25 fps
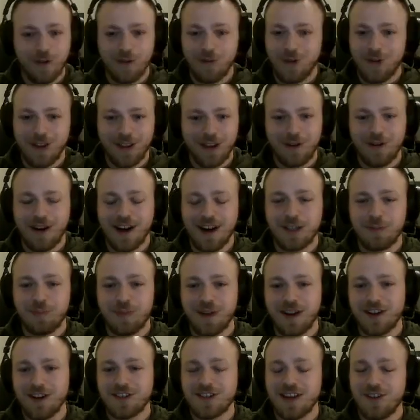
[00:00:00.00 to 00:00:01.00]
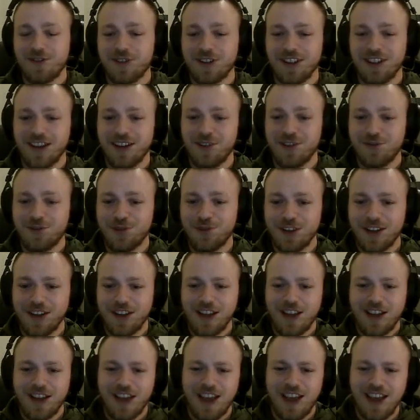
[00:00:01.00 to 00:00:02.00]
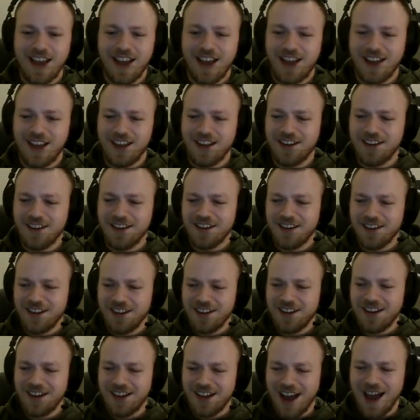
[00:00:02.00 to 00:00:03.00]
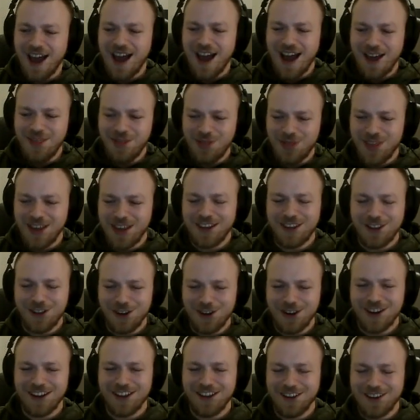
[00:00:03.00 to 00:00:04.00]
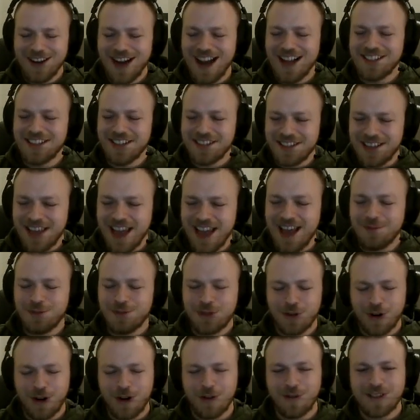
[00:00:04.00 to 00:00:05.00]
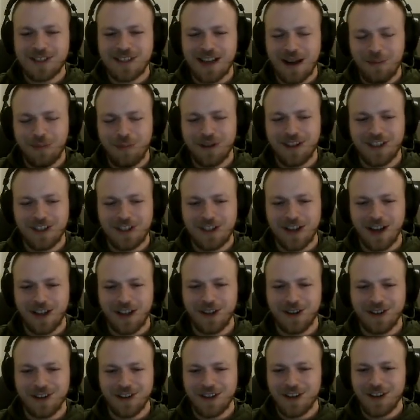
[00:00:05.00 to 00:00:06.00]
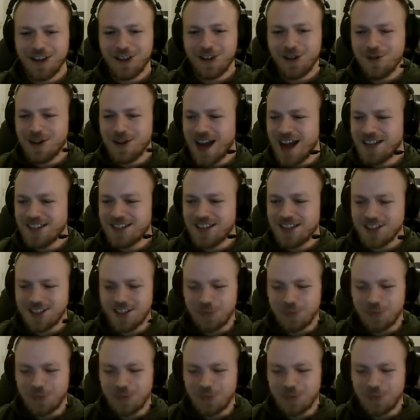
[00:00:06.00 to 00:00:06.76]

were one of the greatest players to ever live. And I think you guys' games sort of resemble each other. You guys